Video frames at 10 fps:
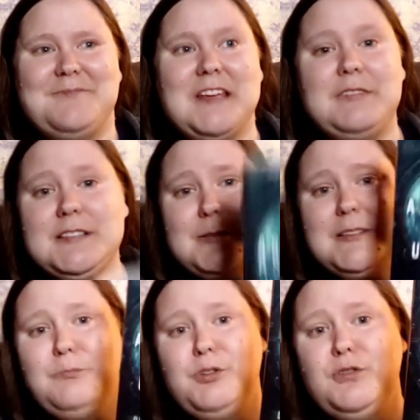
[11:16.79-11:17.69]
if this was
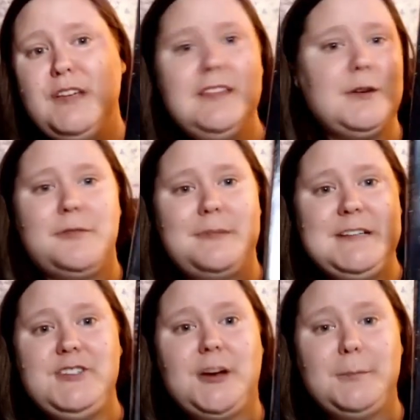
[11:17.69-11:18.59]
a movie, there would be
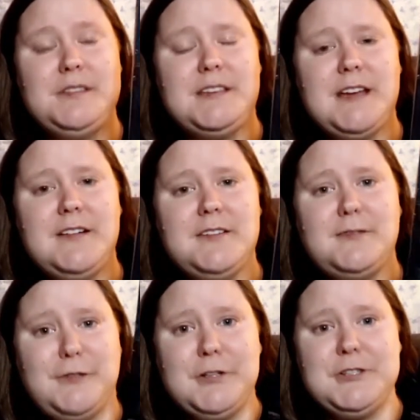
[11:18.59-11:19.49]
jump scares
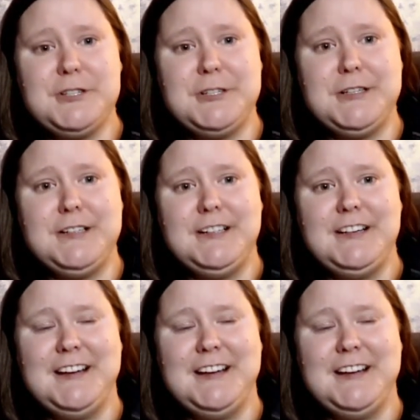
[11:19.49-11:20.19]
for sure.